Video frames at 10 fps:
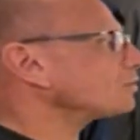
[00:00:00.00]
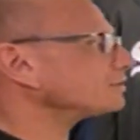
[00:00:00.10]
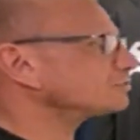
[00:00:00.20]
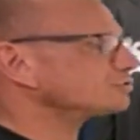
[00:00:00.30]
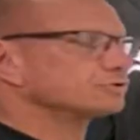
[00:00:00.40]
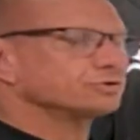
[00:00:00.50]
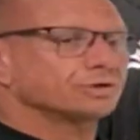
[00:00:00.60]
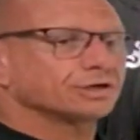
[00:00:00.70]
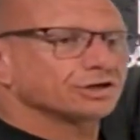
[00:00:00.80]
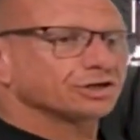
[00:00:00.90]
want
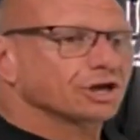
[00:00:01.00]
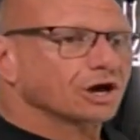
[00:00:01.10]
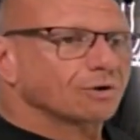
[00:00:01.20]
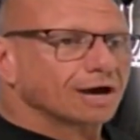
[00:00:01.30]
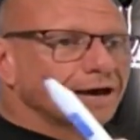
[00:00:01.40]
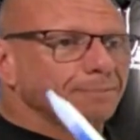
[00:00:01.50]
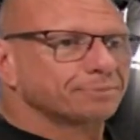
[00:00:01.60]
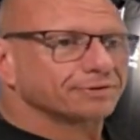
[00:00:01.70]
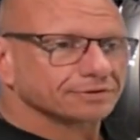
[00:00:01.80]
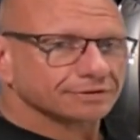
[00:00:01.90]
to go
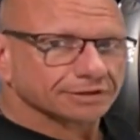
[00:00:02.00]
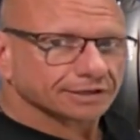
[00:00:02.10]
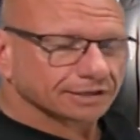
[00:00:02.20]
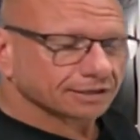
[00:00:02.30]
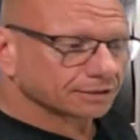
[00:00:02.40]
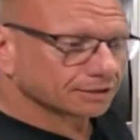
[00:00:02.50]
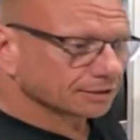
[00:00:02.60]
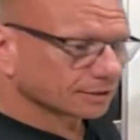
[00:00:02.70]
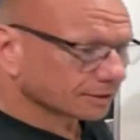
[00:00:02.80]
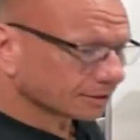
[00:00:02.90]
up in
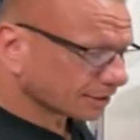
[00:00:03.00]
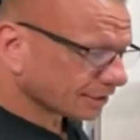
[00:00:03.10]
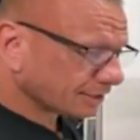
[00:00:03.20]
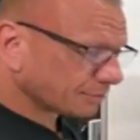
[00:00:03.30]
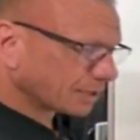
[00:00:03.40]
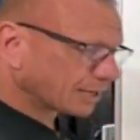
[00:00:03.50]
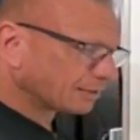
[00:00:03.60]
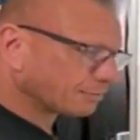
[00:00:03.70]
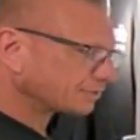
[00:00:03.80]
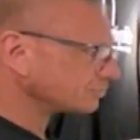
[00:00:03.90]

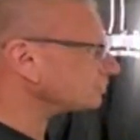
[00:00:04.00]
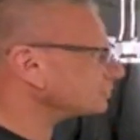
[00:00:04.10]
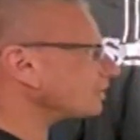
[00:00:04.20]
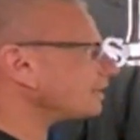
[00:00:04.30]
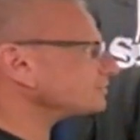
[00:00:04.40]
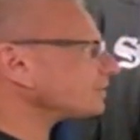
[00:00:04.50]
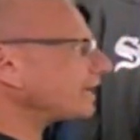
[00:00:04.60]
muscle size,